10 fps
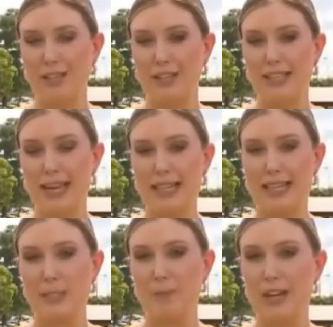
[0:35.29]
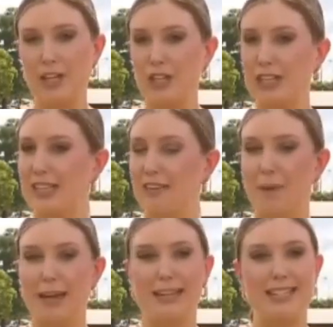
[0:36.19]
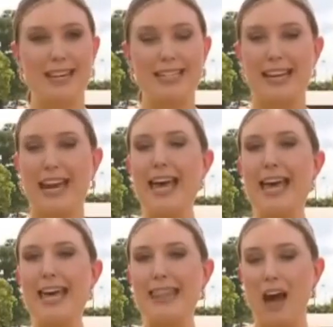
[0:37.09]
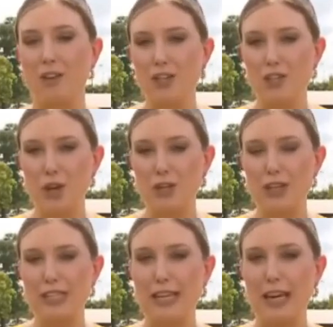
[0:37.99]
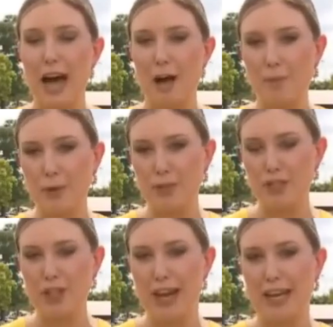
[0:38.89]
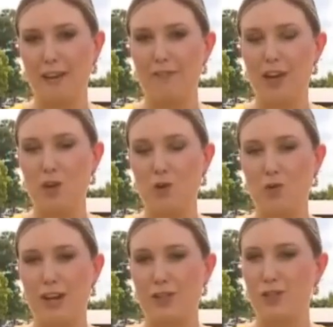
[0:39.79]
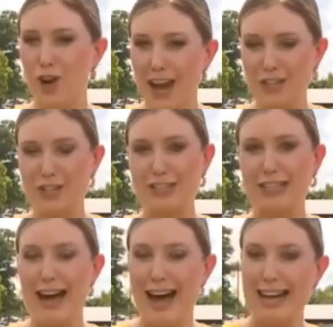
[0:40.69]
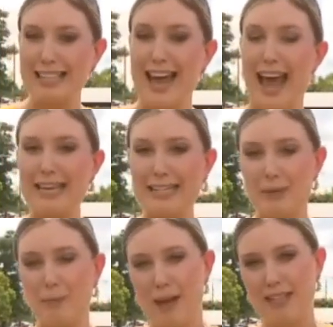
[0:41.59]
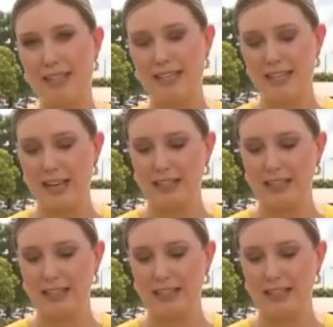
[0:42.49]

As you can see in these pictures, they've been conducting thorough searches in car boots, checking vehicle registrations, cars and buses